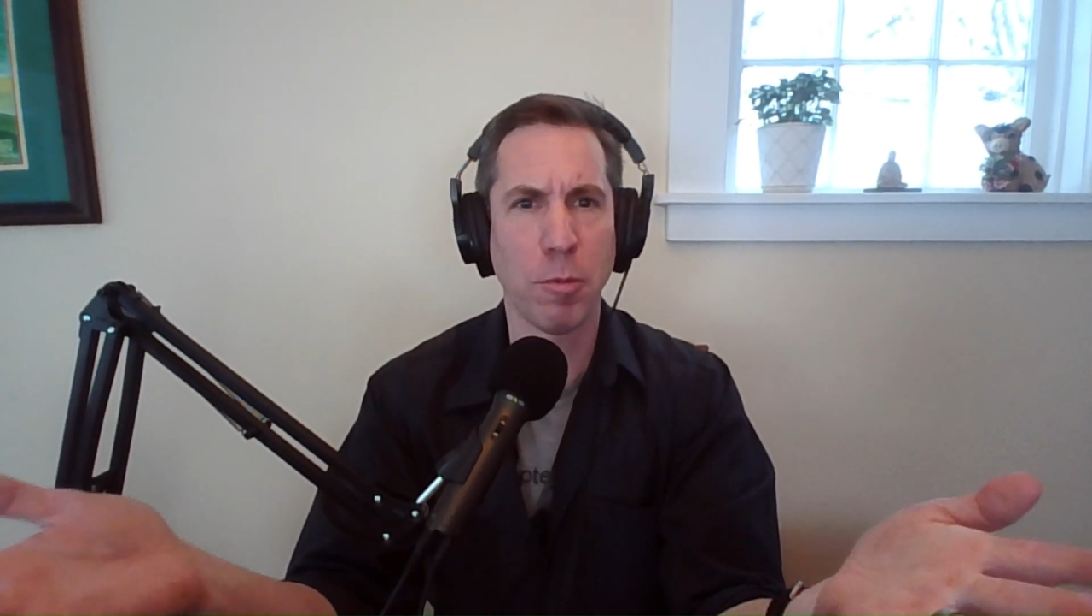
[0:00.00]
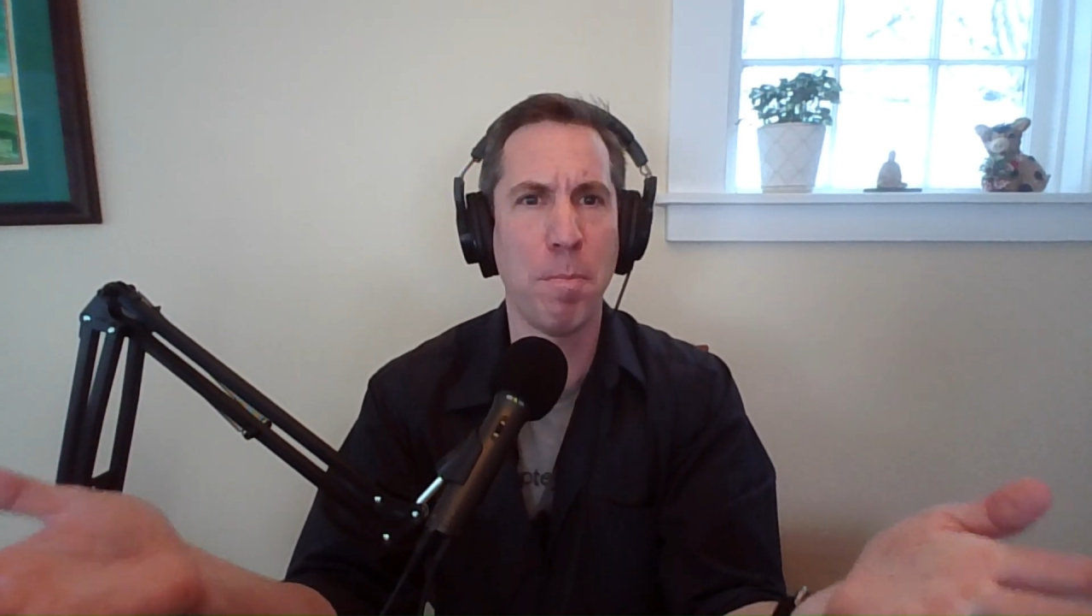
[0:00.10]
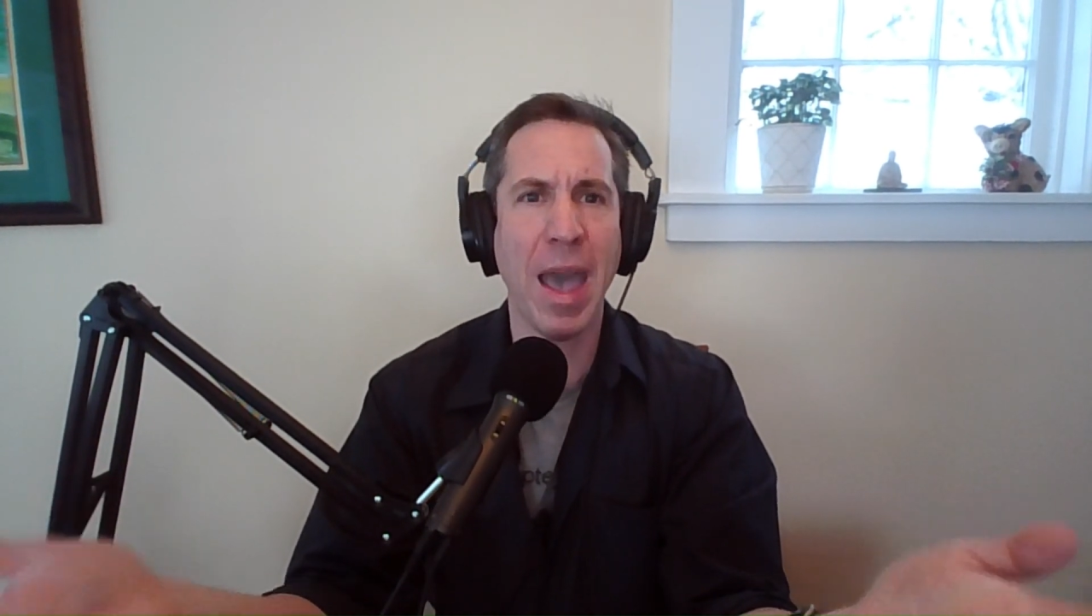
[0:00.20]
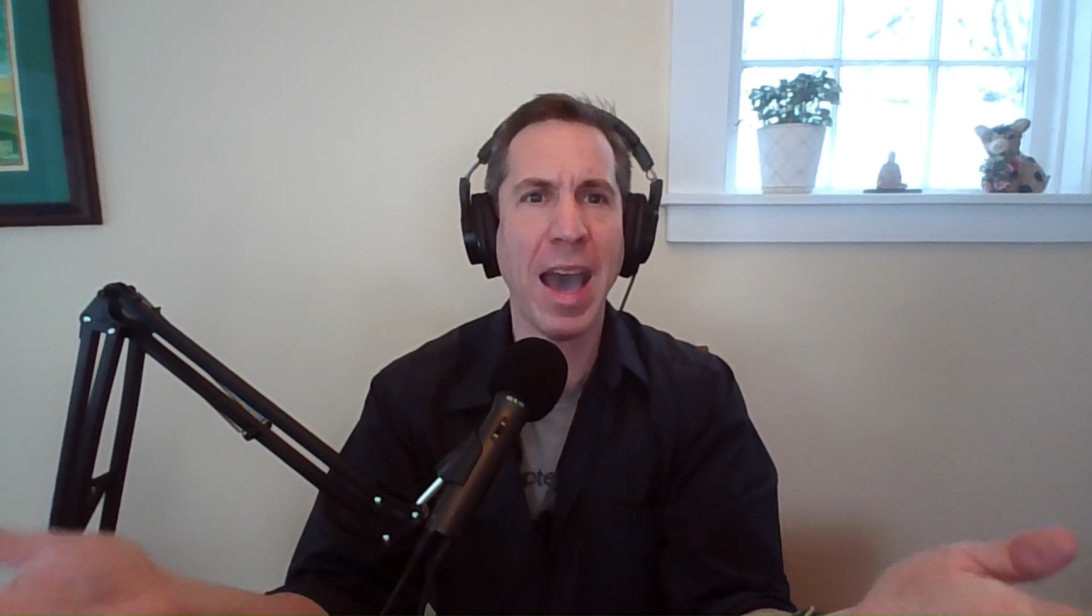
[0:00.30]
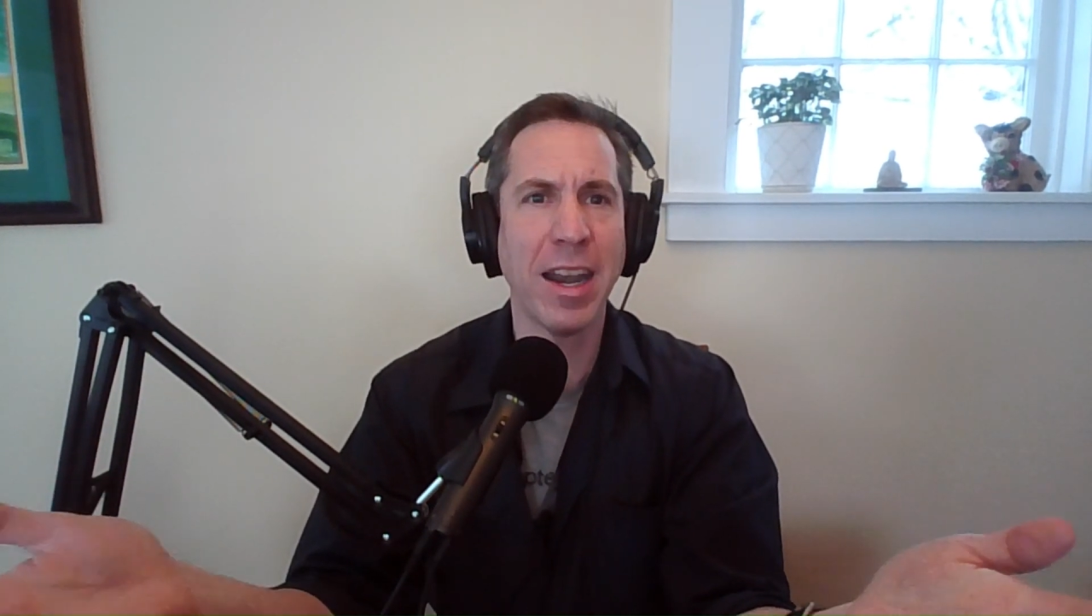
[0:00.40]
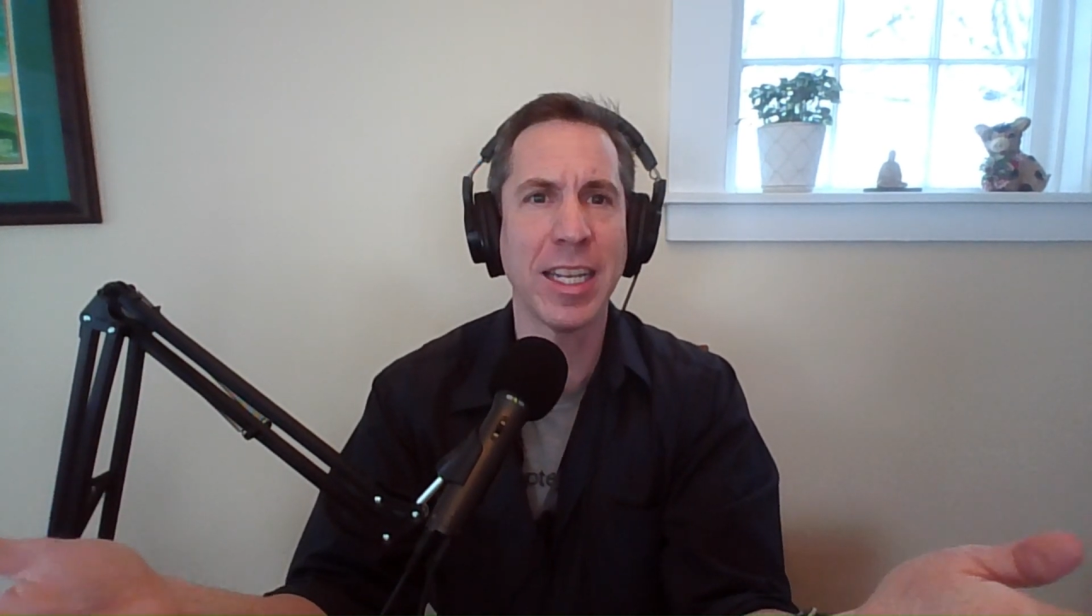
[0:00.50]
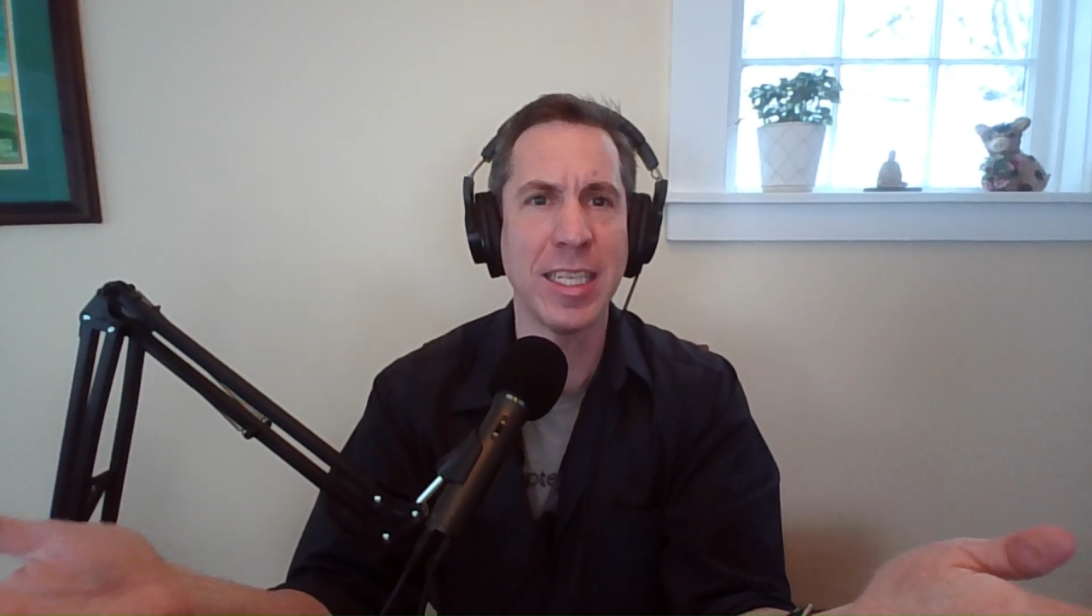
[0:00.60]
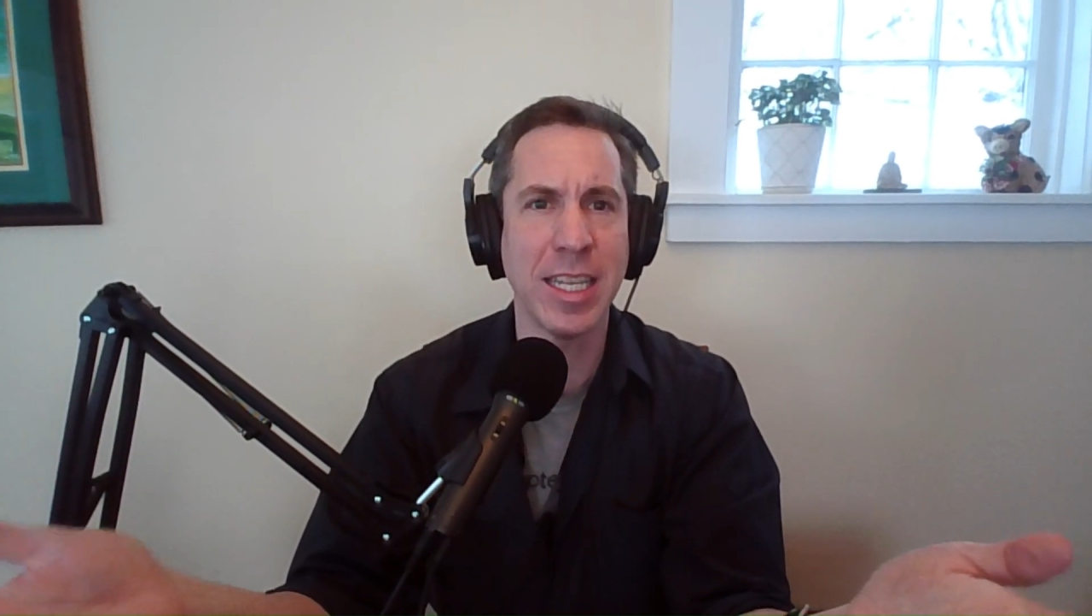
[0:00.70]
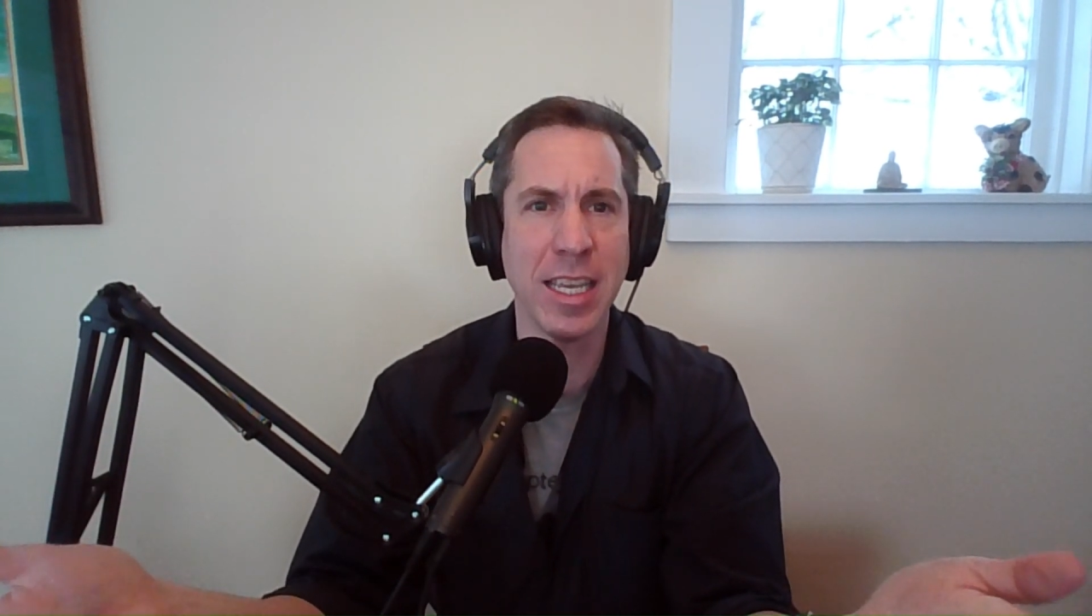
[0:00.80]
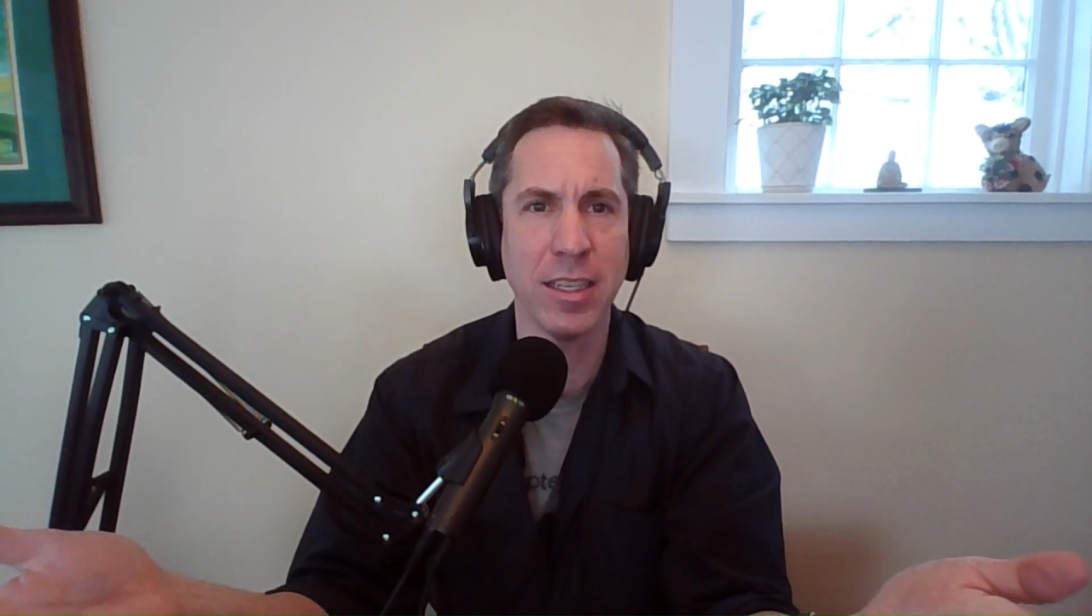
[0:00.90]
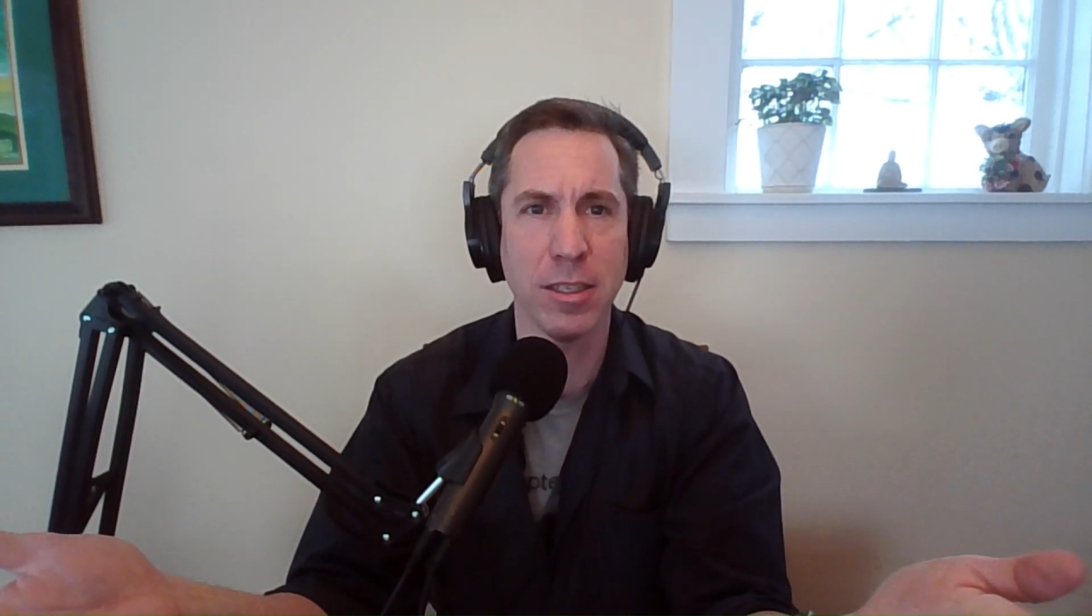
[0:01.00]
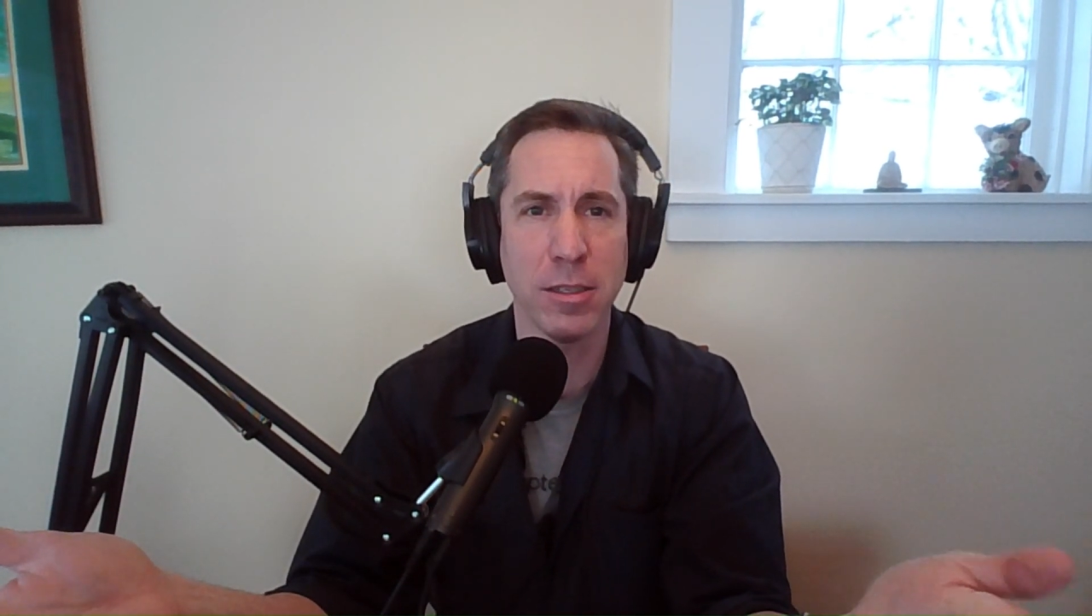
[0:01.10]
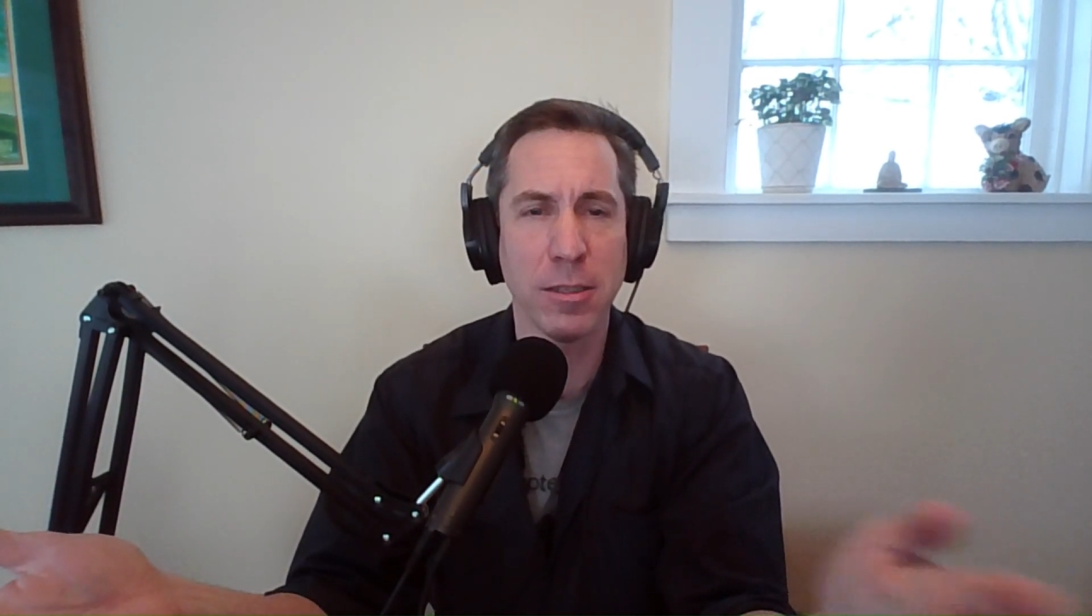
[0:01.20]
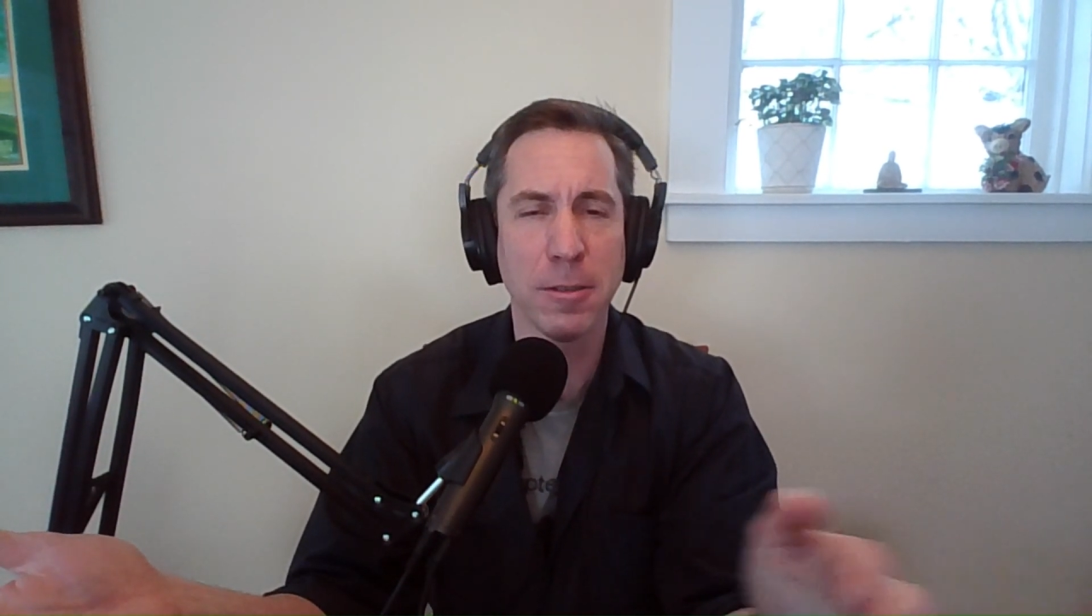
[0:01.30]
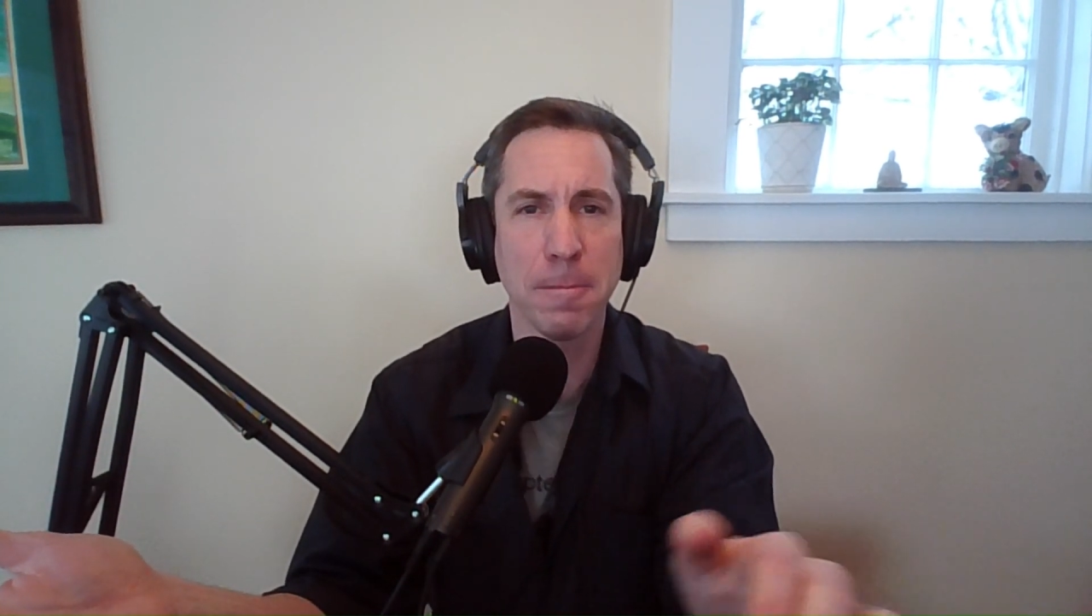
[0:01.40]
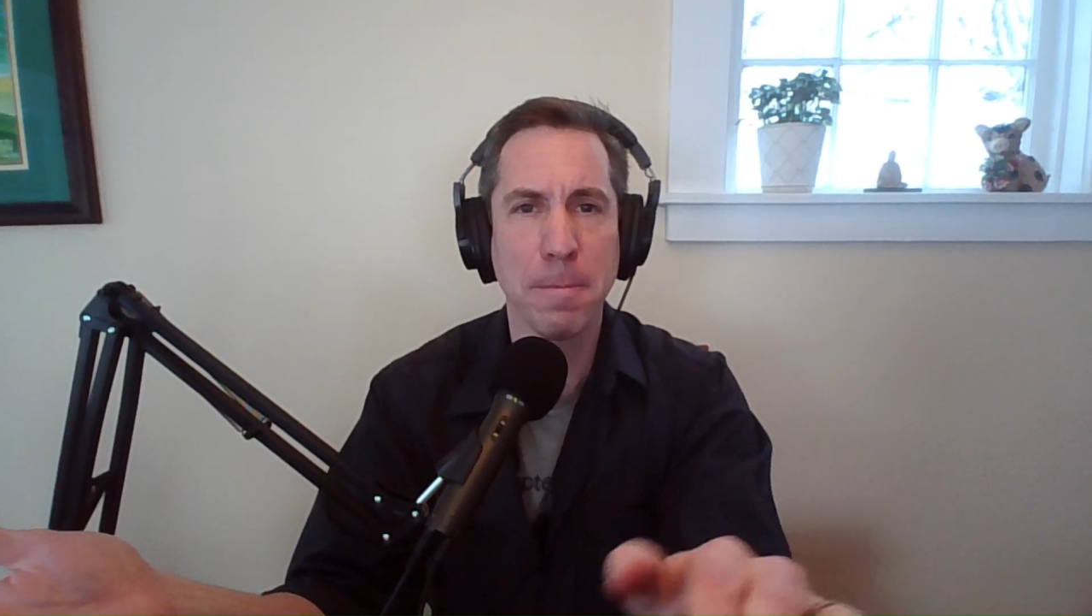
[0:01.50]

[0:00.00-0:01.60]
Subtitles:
bad ideas?